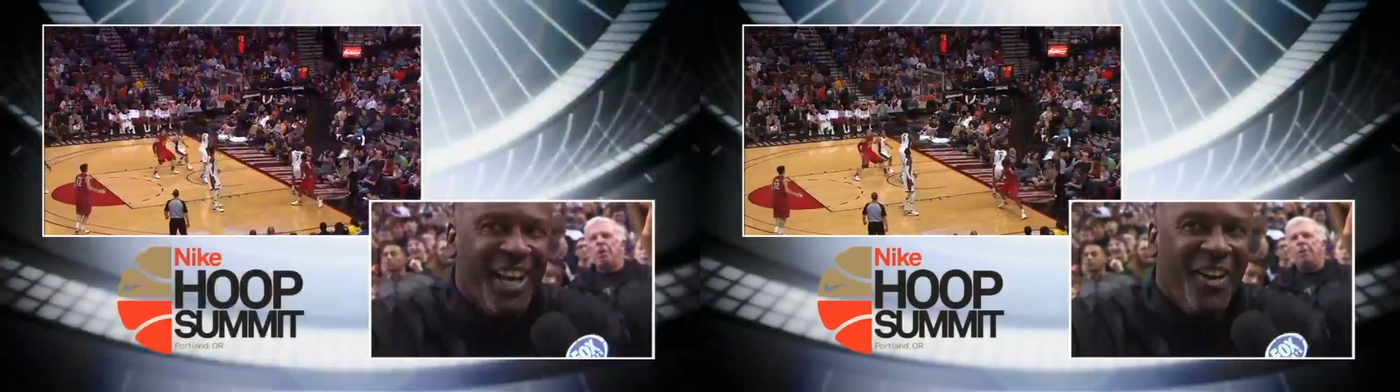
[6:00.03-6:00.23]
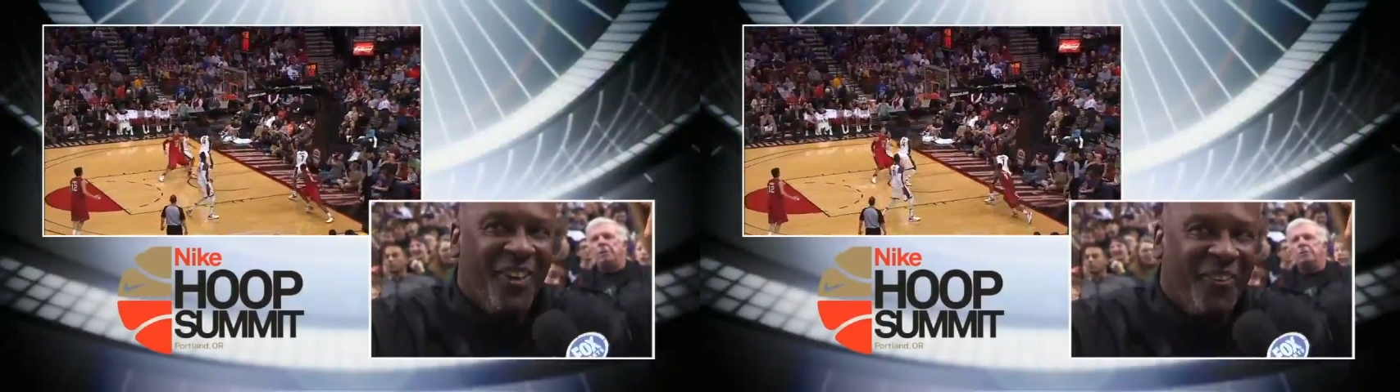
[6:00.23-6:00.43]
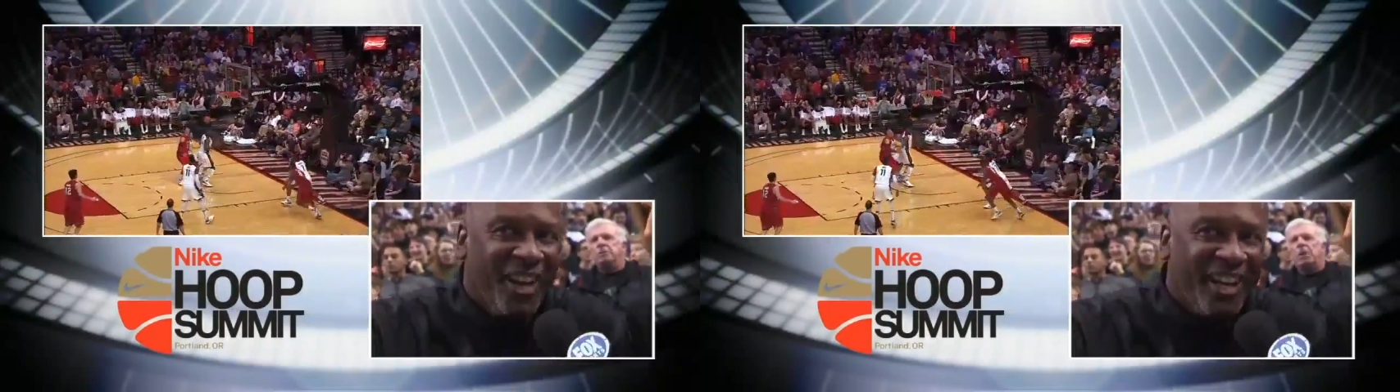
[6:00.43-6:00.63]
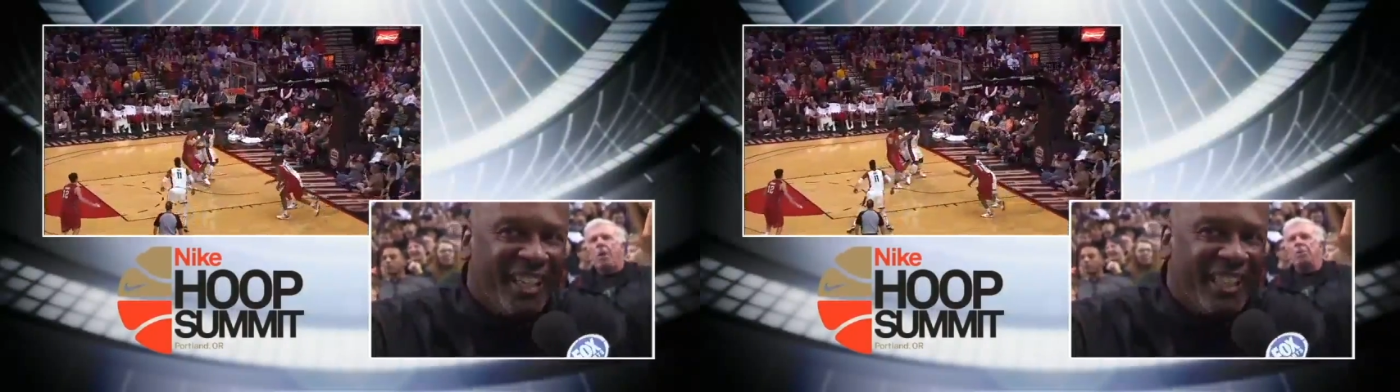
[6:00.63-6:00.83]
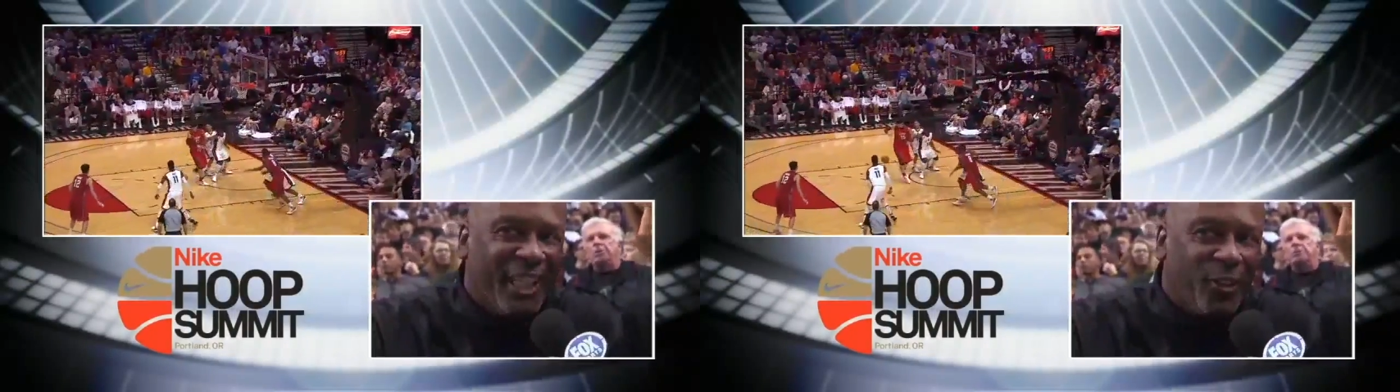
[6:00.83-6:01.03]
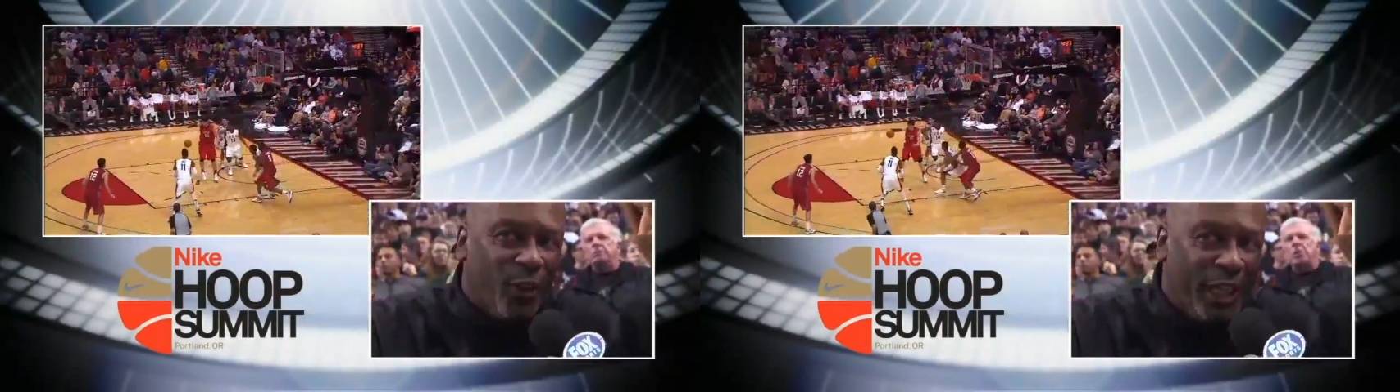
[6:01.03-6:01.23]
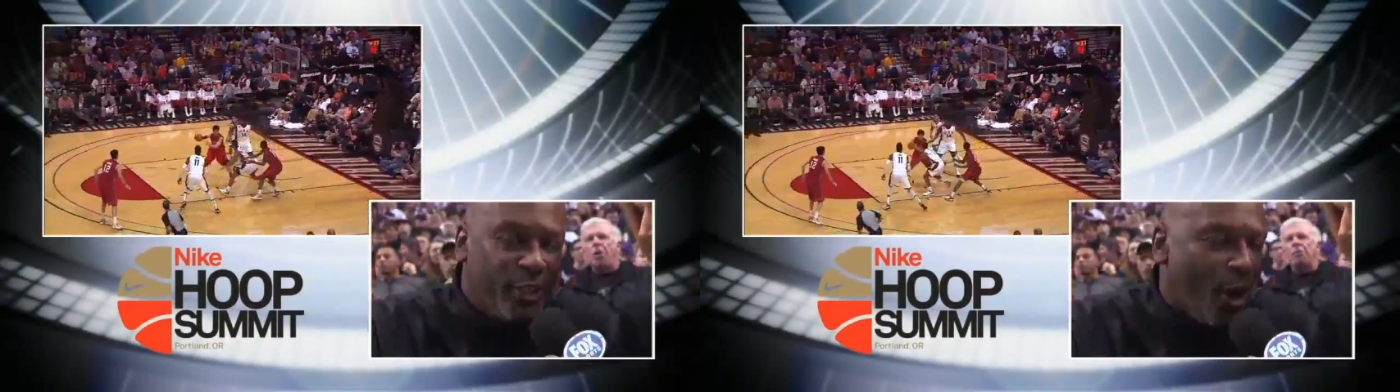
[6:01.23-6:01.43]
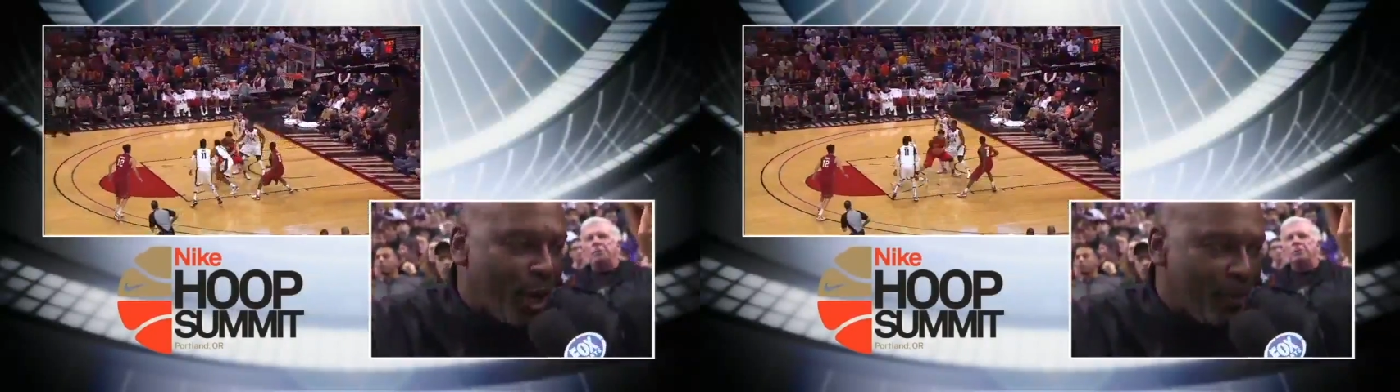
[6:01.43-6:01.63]
well, we're going to still really
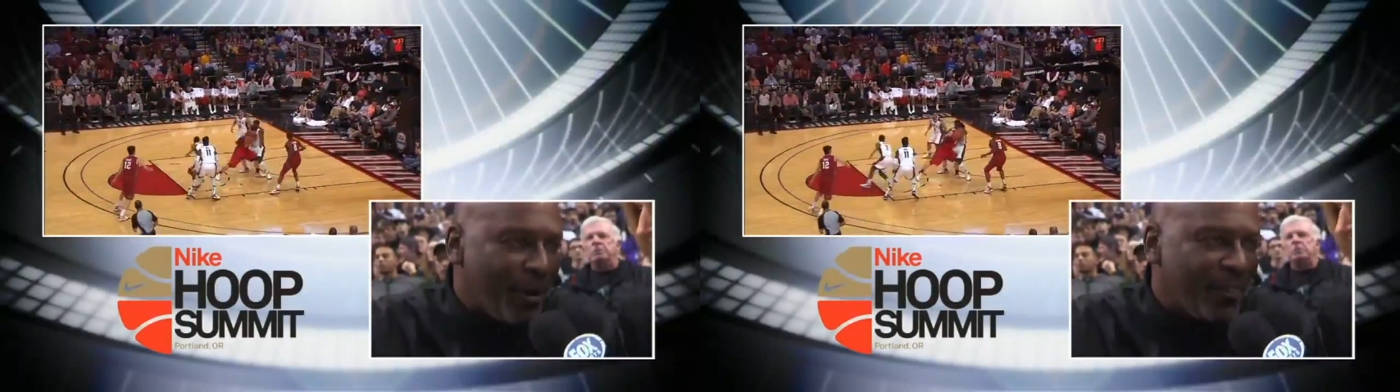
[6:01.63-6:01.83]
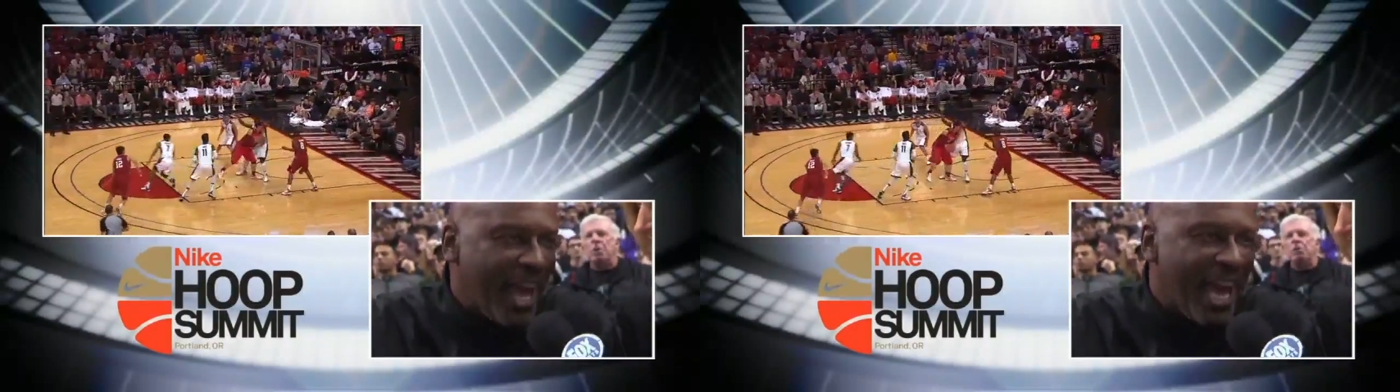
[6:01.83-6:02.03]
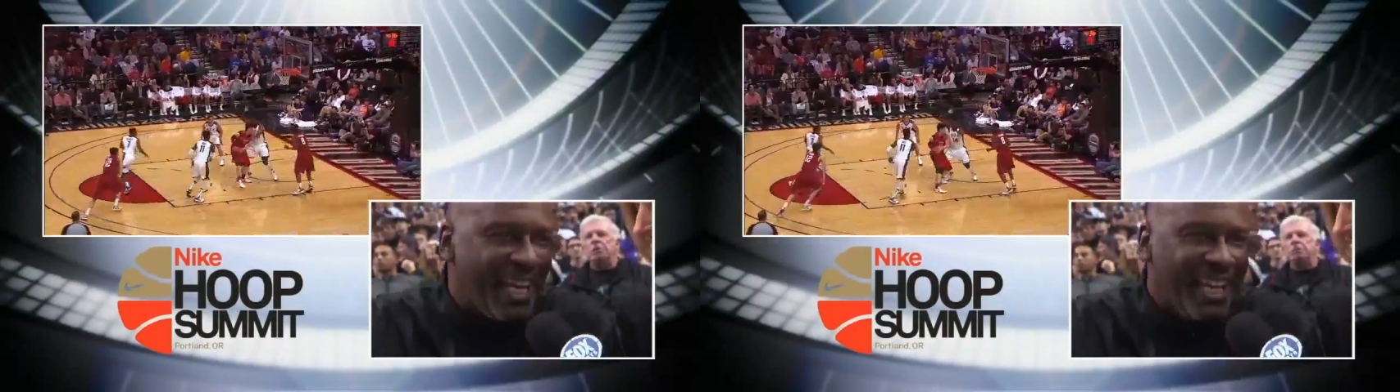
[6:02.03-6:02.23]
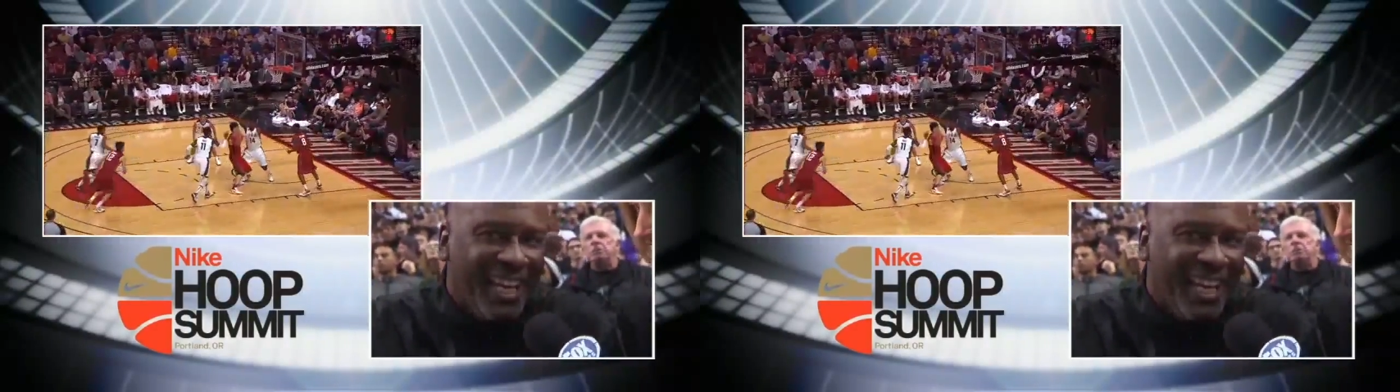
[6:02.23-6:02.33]
talk about that.